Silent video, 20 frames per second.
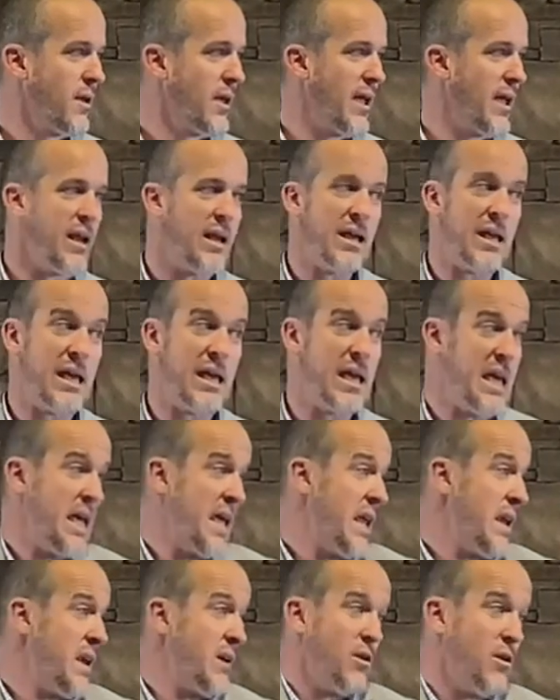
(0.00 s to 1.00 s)
And
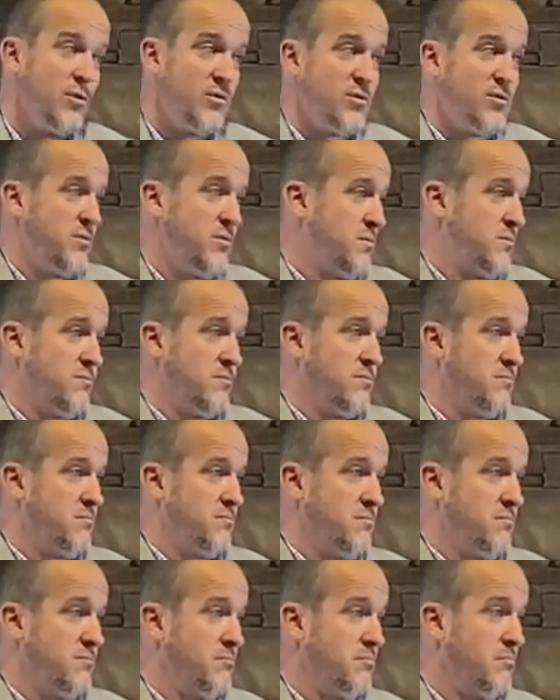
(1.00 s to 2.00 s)
He knows
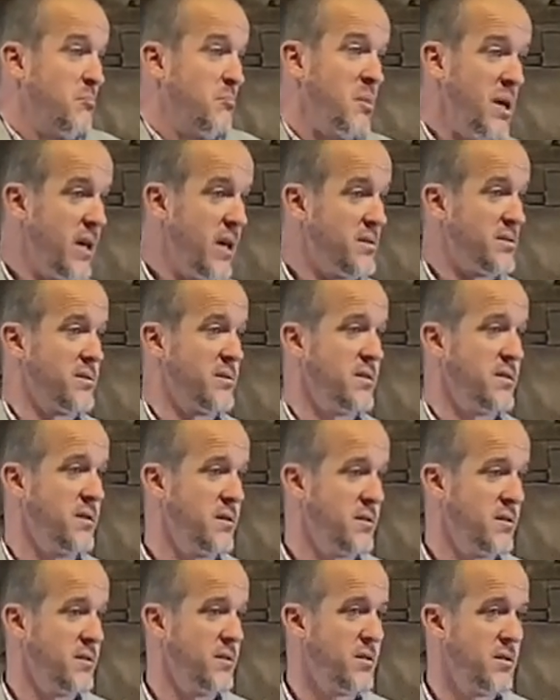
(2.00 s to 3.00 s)
best.
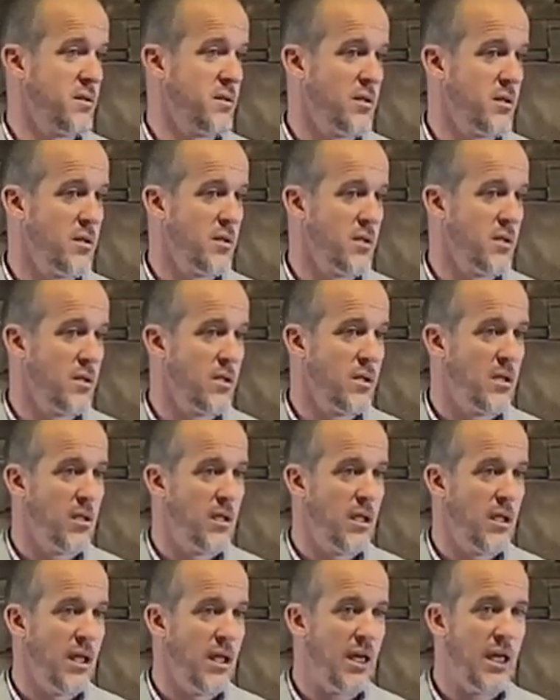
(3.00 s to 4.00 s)

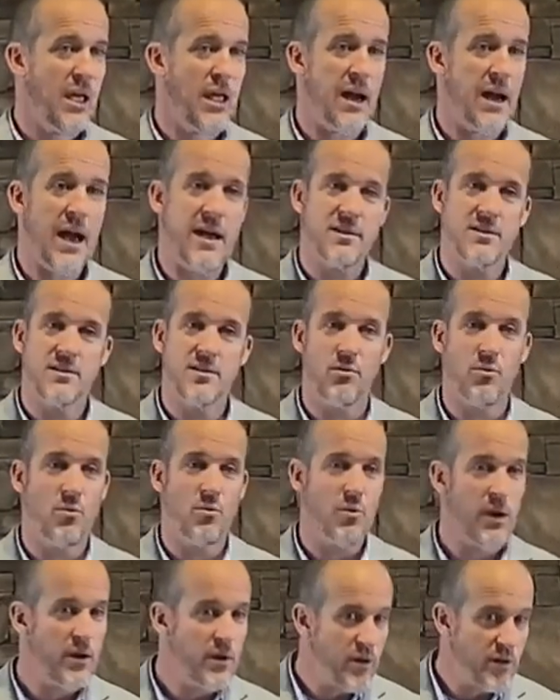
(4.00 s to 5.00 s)
And I
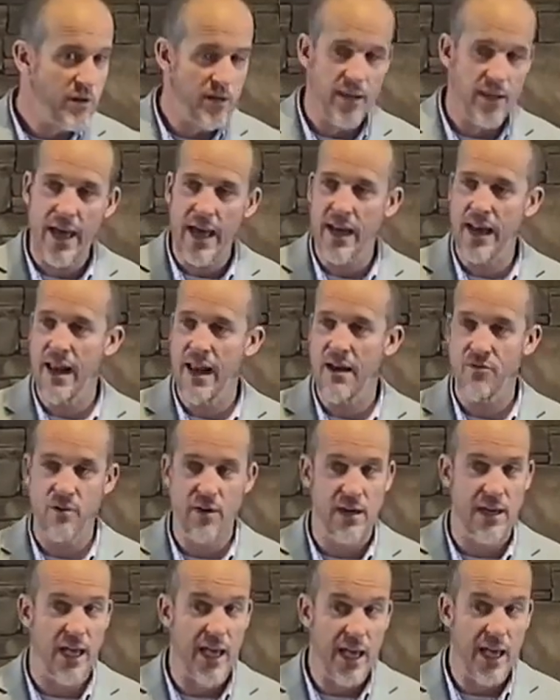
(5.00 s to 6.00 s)
surrender to that every
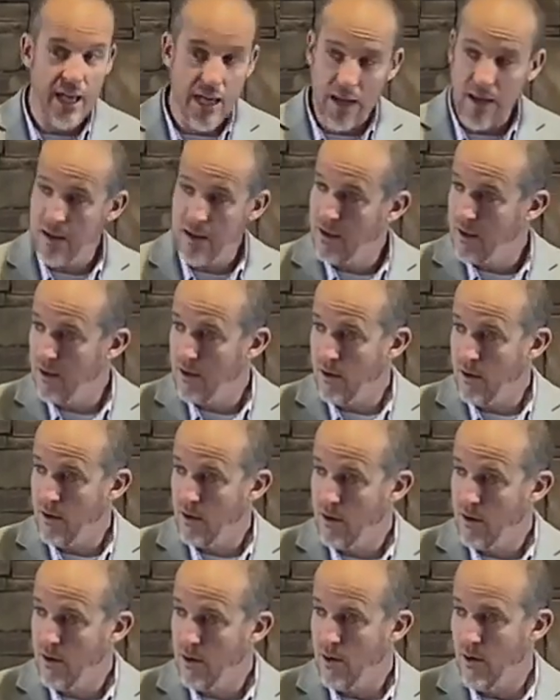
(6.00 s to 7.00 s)
day,
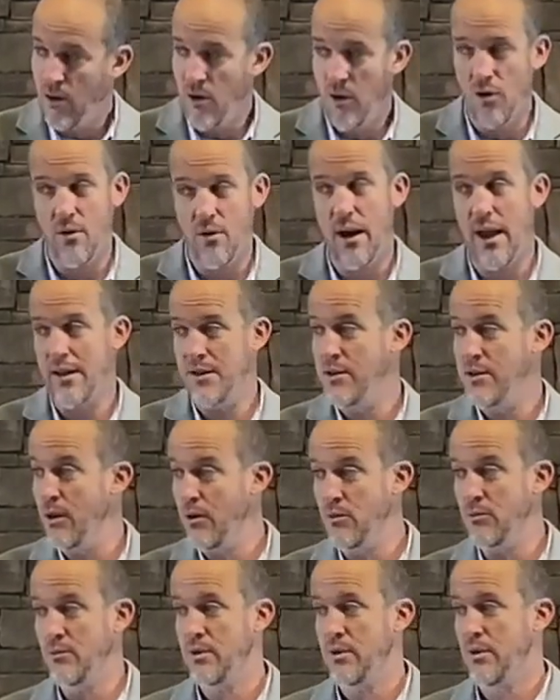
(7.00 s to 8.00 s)
or I don't